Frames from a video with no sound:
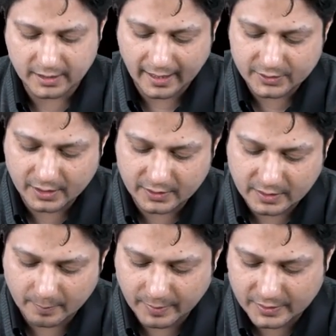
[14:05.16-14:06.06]
The action is
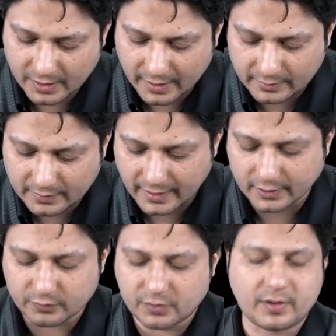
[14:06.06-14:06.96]
compression at the site
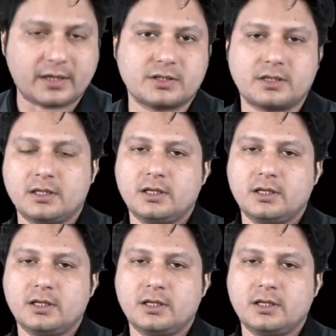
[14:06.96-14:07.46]
of the fracture.